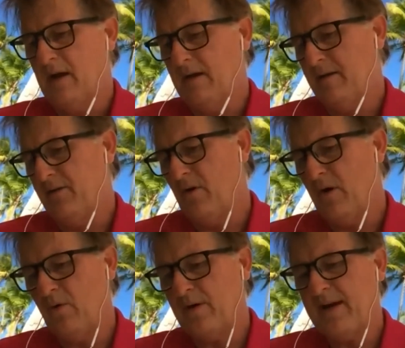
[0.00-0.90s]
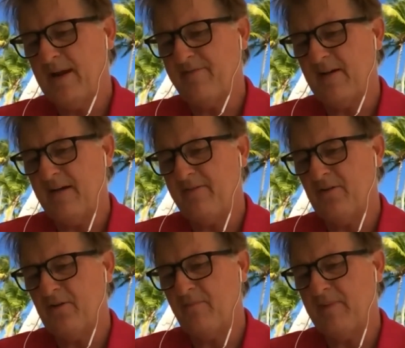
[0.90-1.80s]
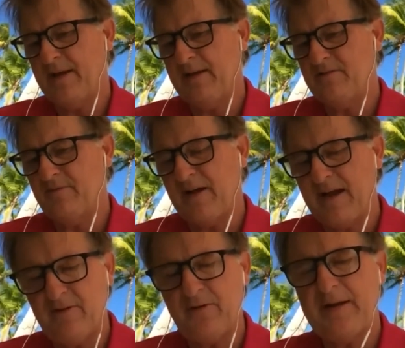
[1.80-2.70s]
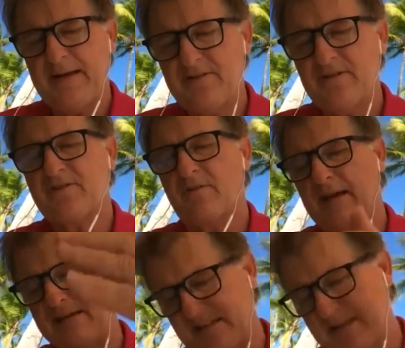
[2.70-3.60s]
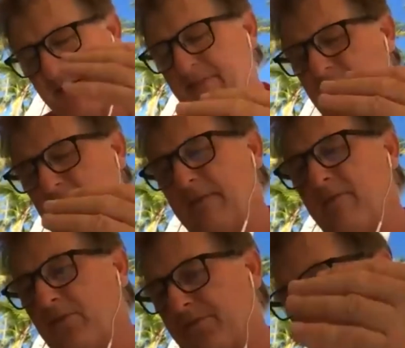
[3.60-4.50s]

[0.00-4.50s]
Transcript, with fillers: you know, I wanted to have 500 on my 500 agents on my seven levels